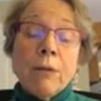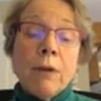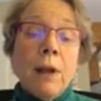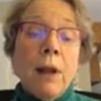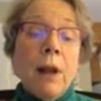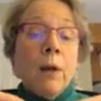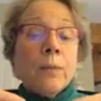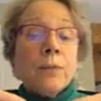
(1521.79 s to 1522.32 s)
it
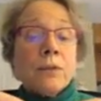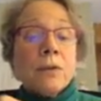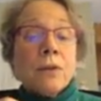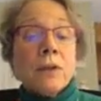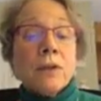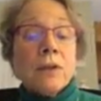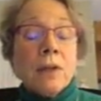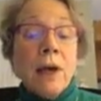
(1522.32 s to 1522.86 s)
helps the
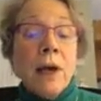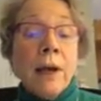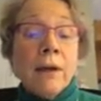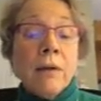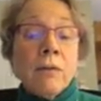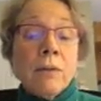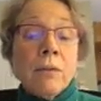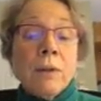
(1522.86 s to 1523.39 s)
design
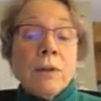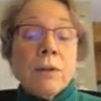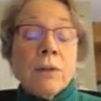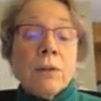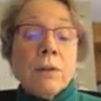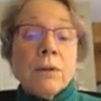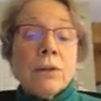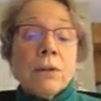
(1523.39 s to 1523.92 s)
of the
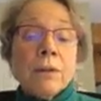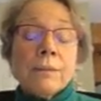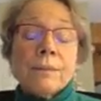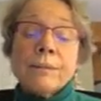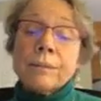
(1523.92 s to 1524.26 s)
research